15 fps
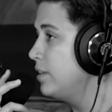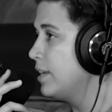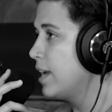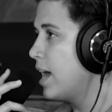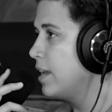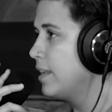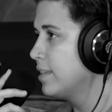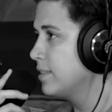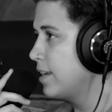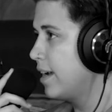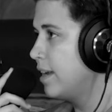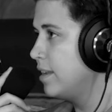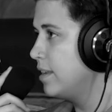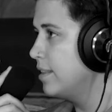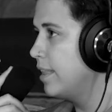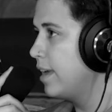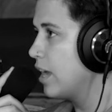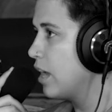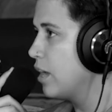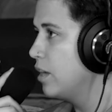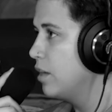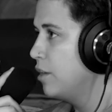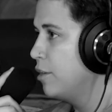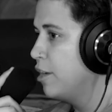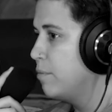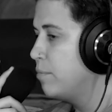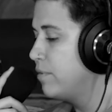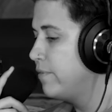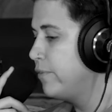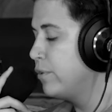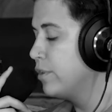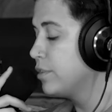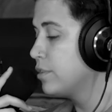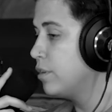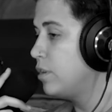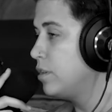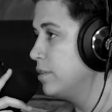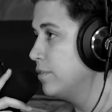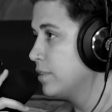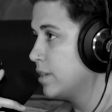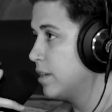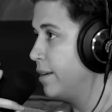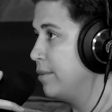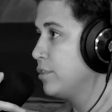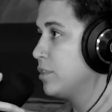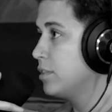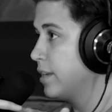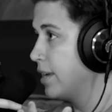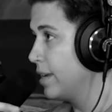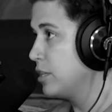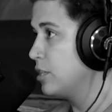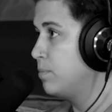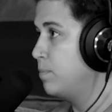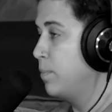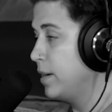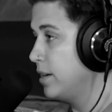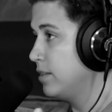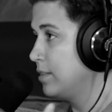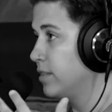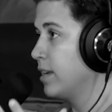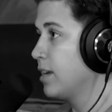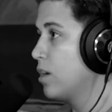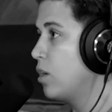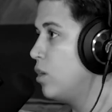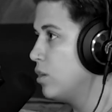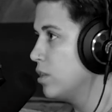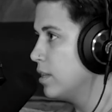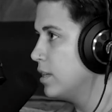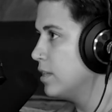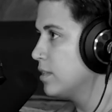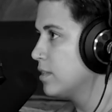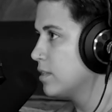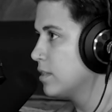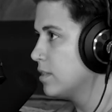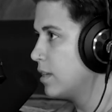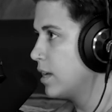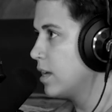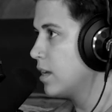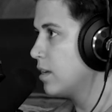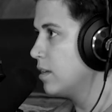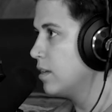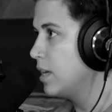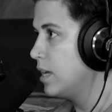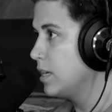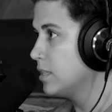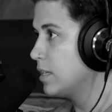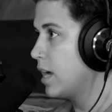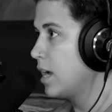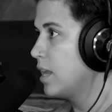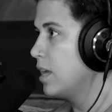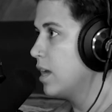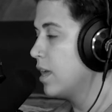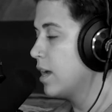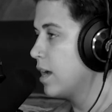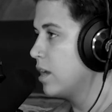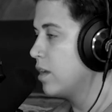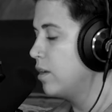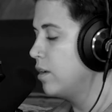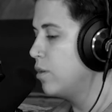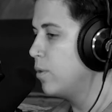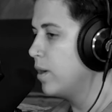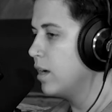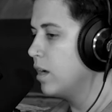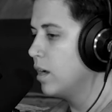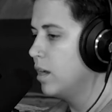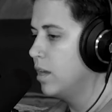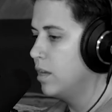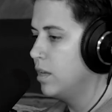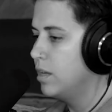really had anxiety like before. So all of a sudden I was just like experiencing all this like anxiety like out of nowhere.